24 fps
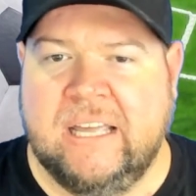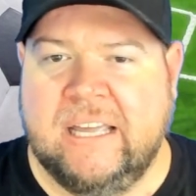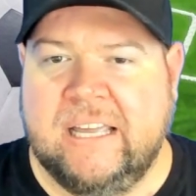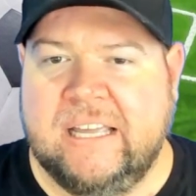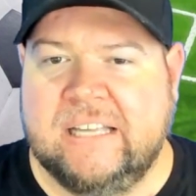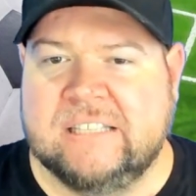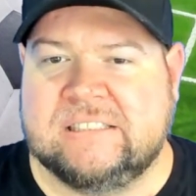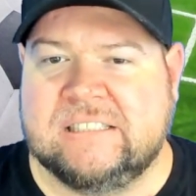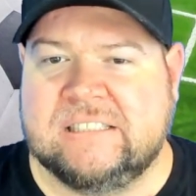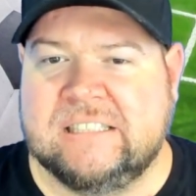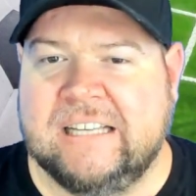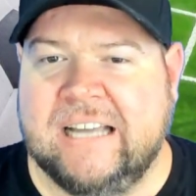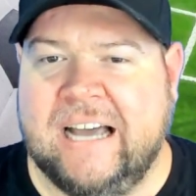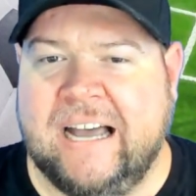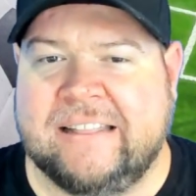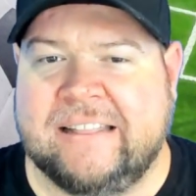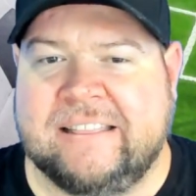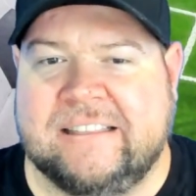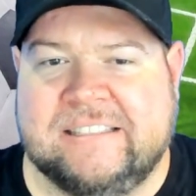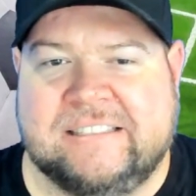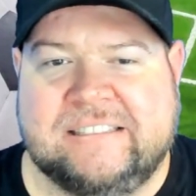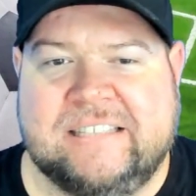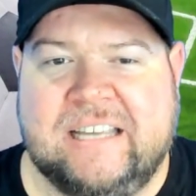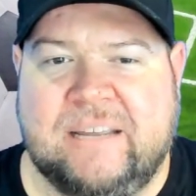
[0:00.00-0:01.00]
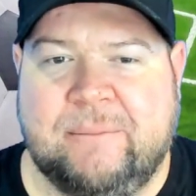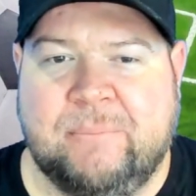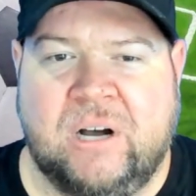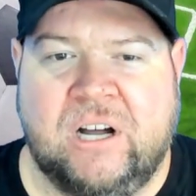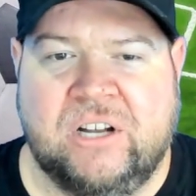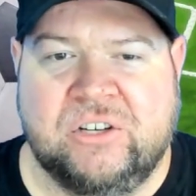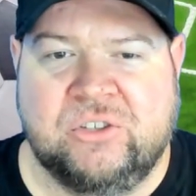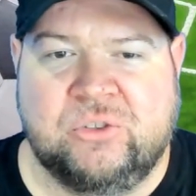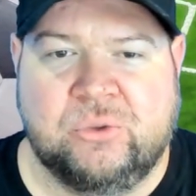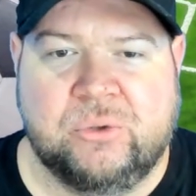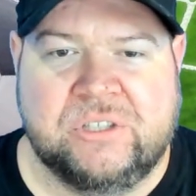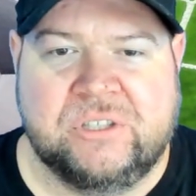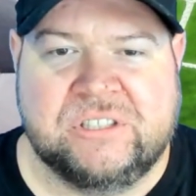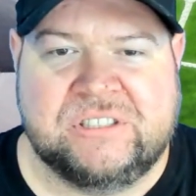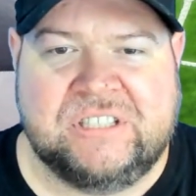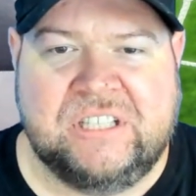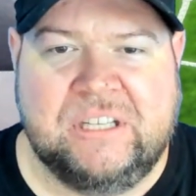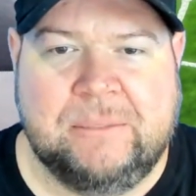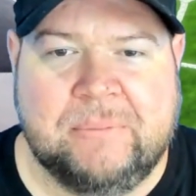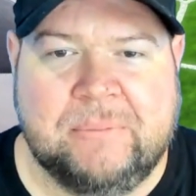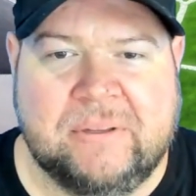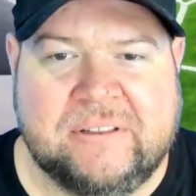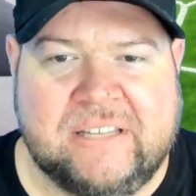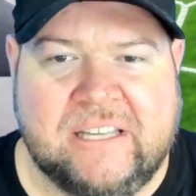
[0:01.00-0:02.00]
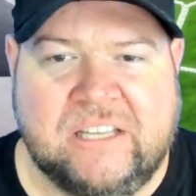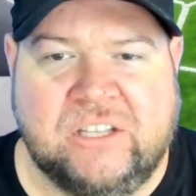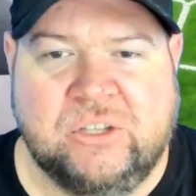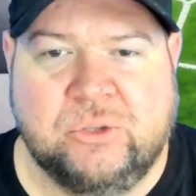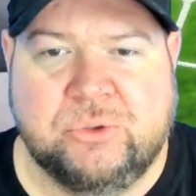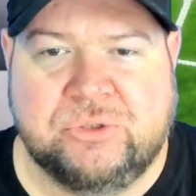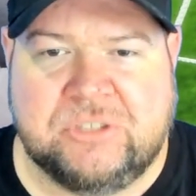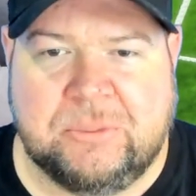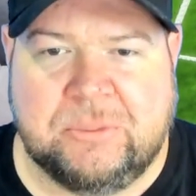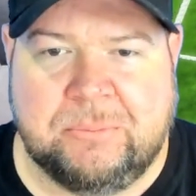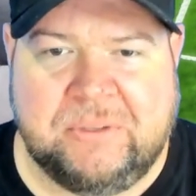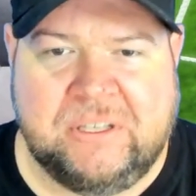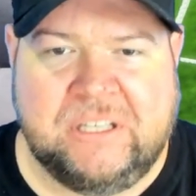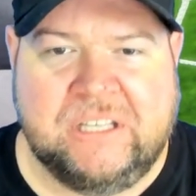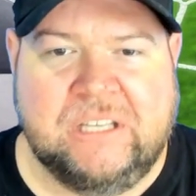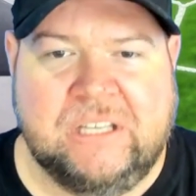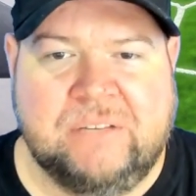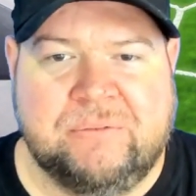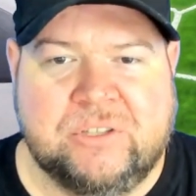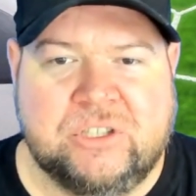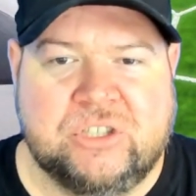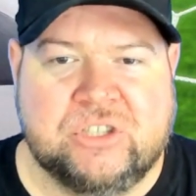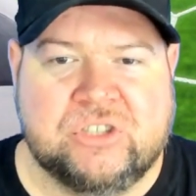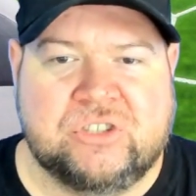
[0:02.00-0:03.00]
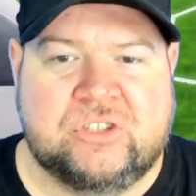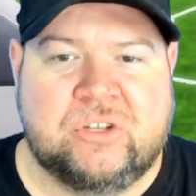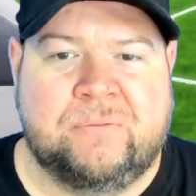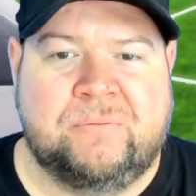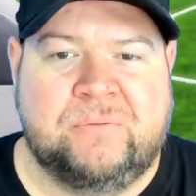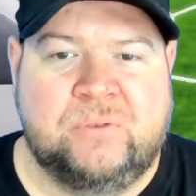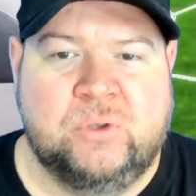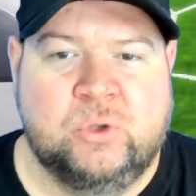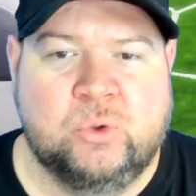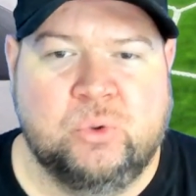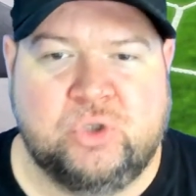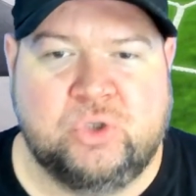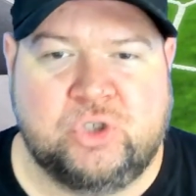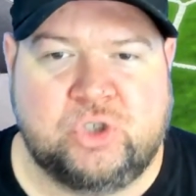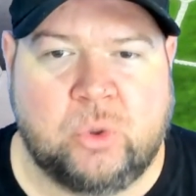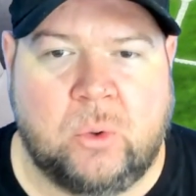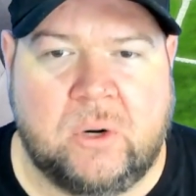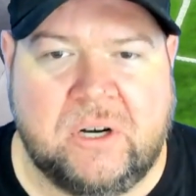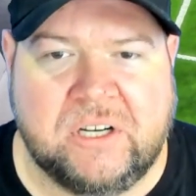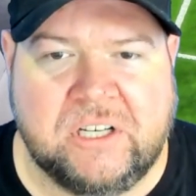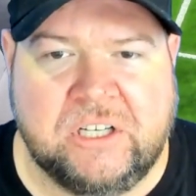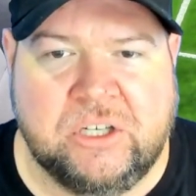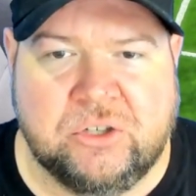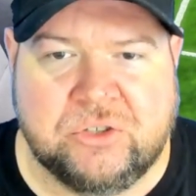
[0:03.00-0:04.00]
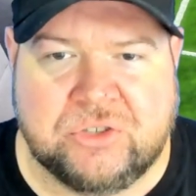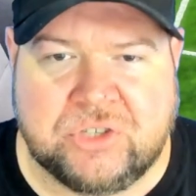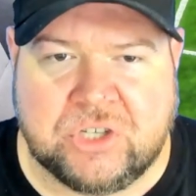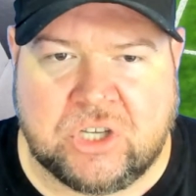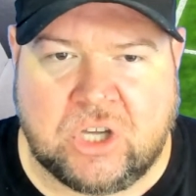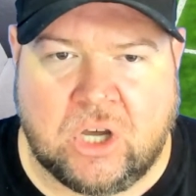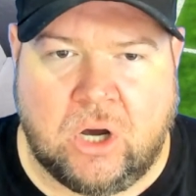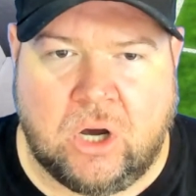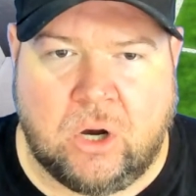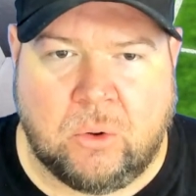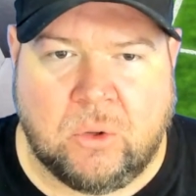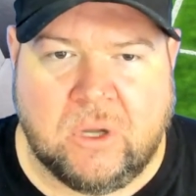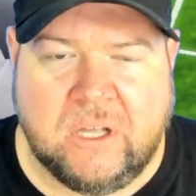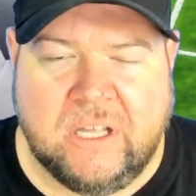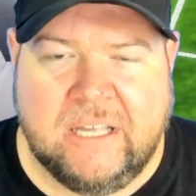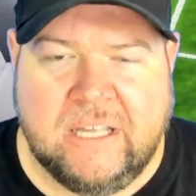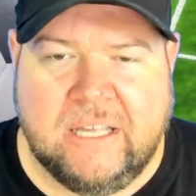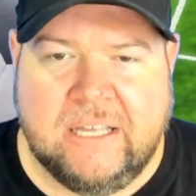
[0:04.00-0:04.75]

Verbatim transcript: is not the same Honduras team that they used to be even just a few short years ago?